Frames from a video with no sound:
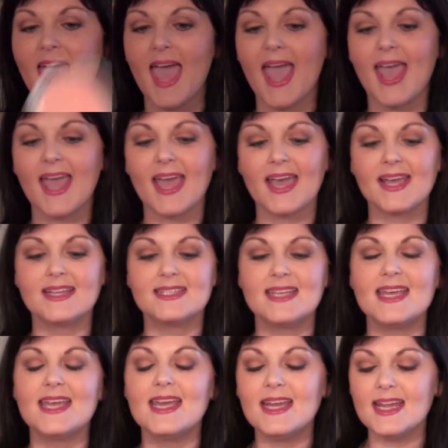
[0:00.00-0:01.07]
And
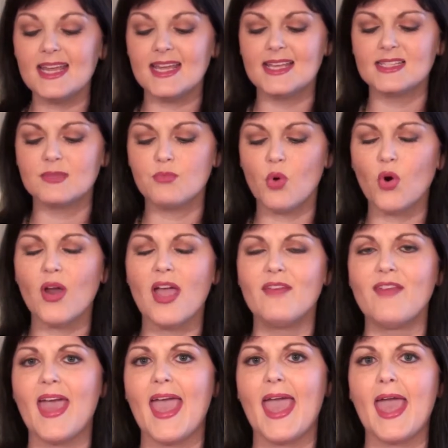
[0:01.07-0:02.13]
it is more
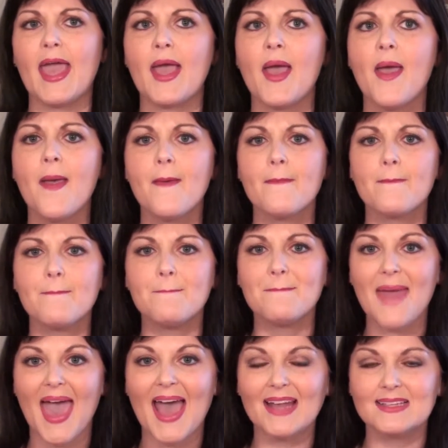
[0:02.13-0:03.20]
of a
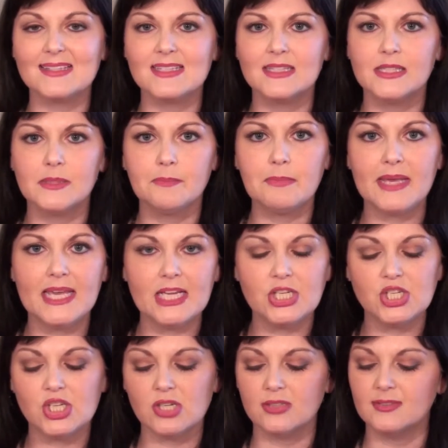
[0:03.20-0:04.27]
matte
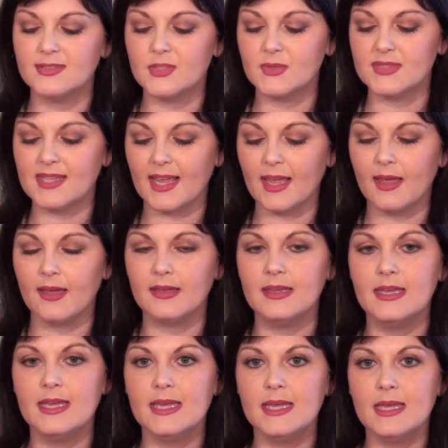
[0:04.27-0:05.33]
peach, so it's like a
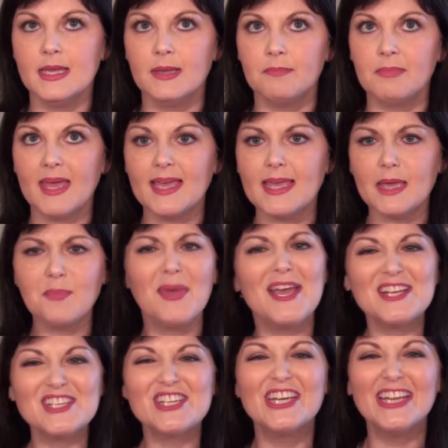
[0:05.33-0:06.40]
pinky
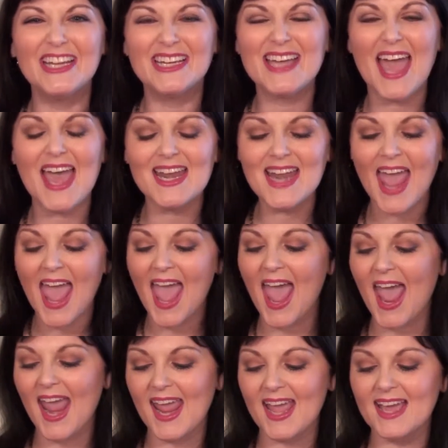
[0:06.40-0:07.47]
peach again,
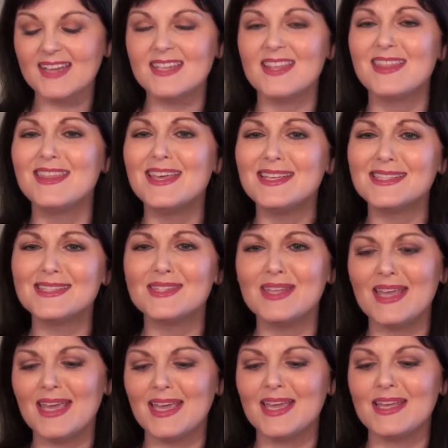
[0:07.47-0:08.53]
and this
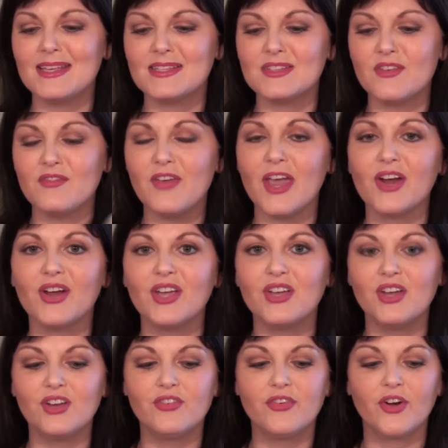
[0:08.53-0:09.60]
is very
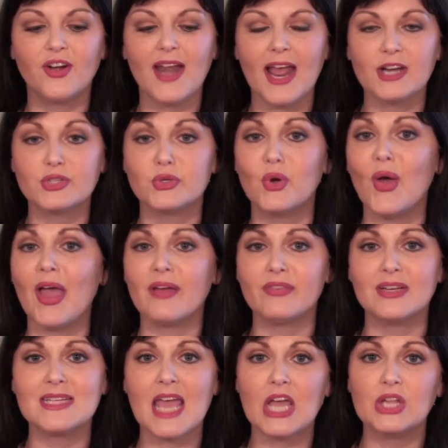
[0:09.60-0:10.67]
good for natural
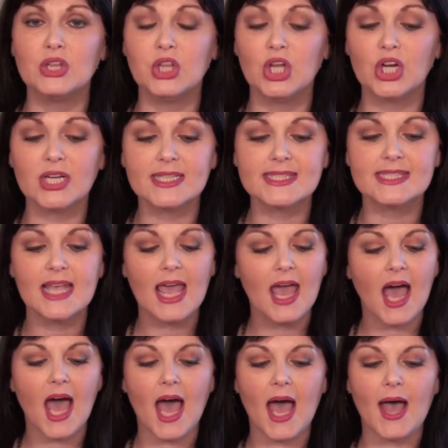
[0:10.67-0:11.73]
everyday looks,
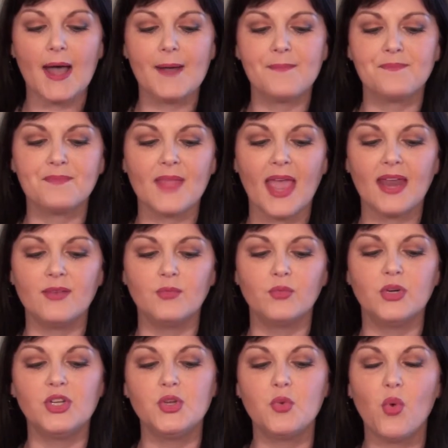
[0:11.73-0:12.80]
and
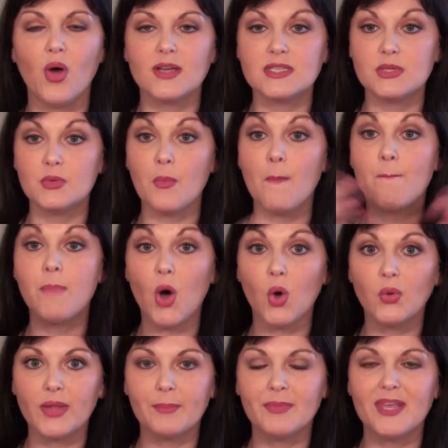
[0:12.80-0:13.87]
when you want to
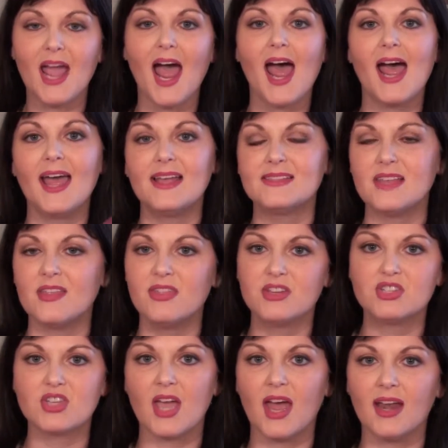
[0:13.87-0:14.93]
bold up the eyes and
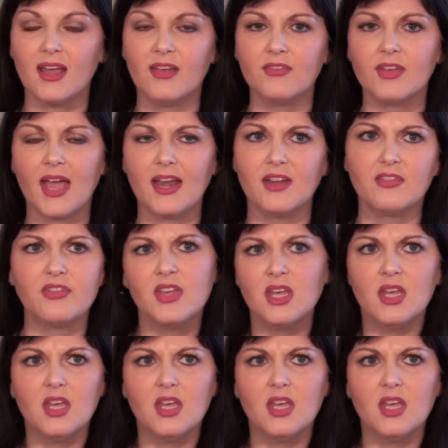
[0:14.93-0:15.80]
just kind of